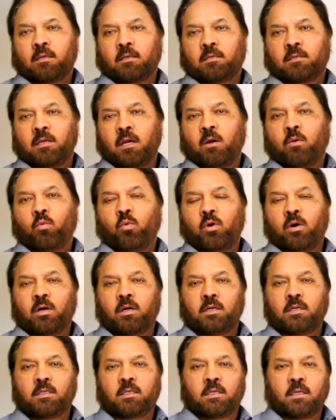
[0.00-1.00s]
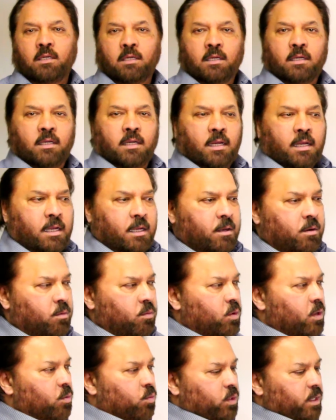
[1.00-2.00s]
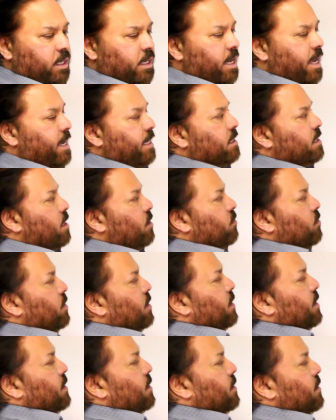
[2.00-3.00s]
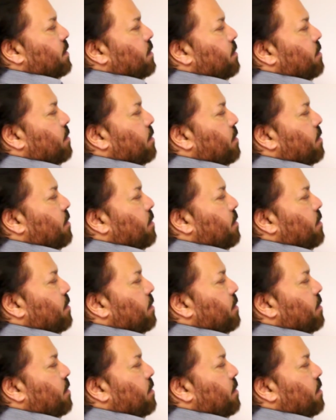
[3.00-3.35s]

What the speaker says: words, when we write down this,